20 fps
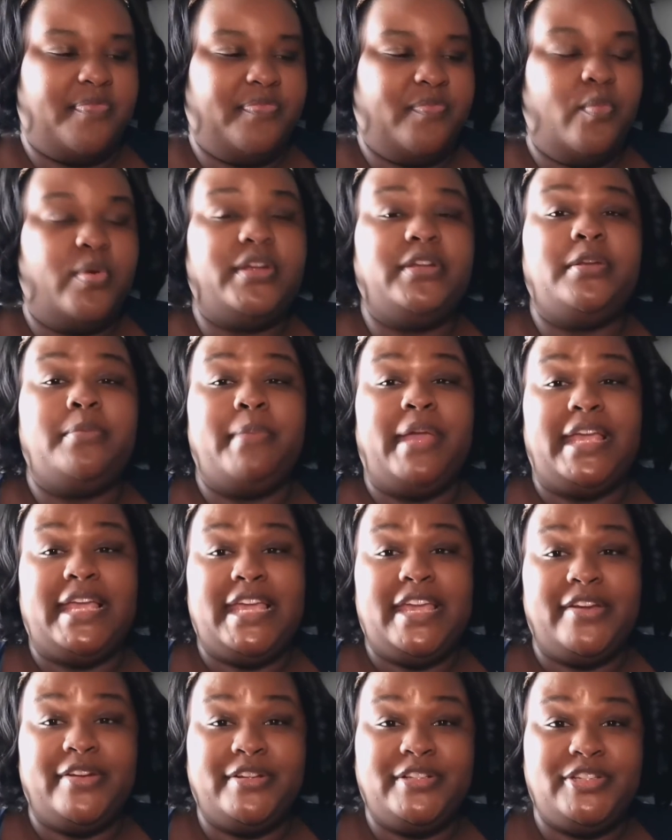one of the main
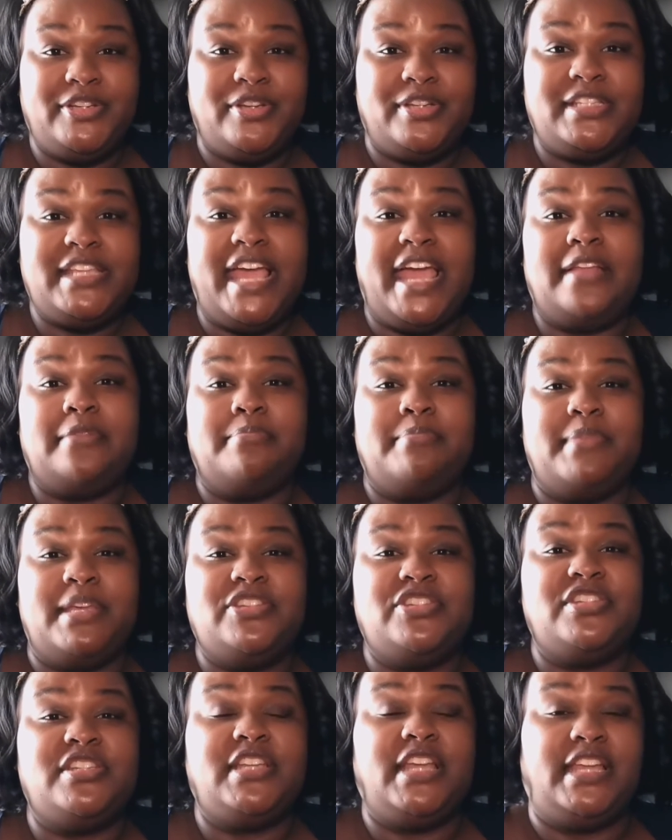characters had
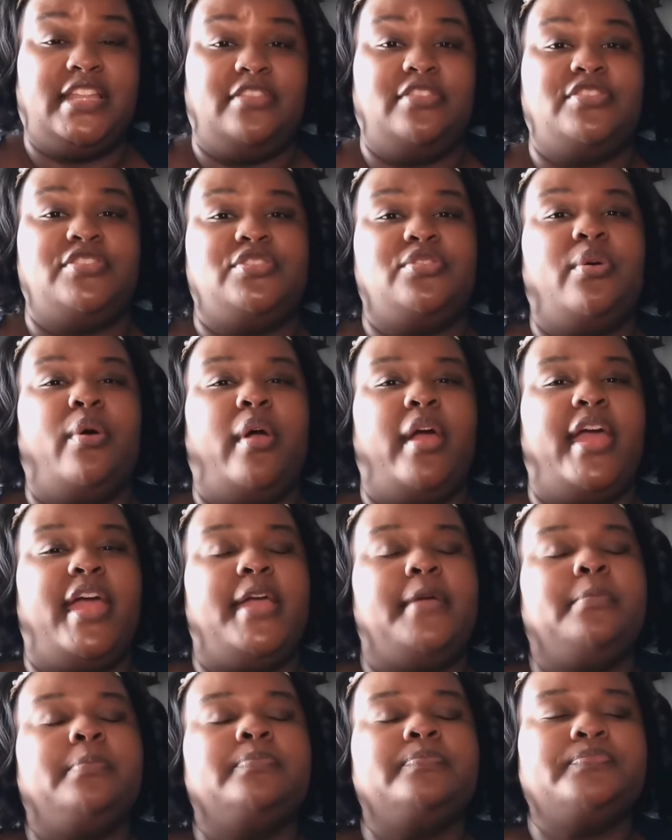mentioned in the
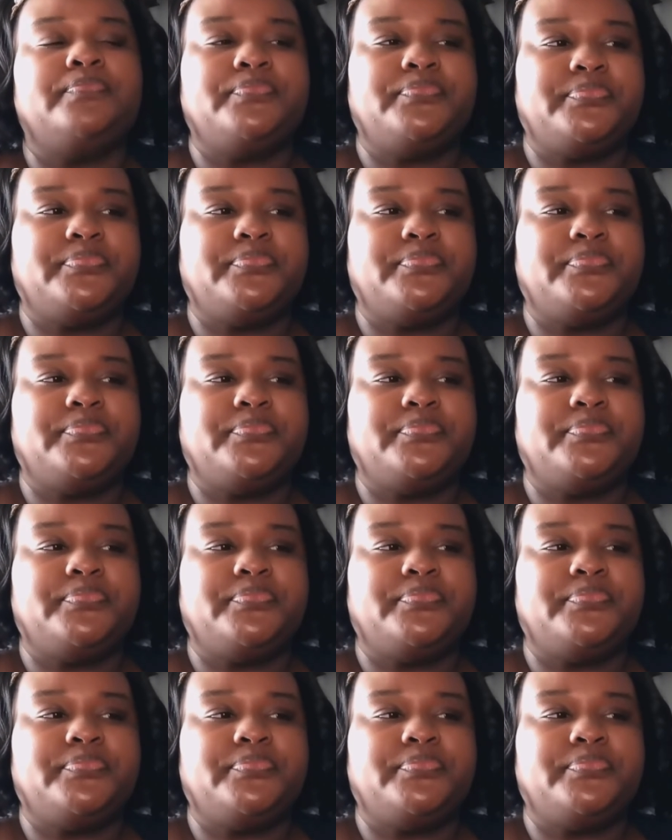story.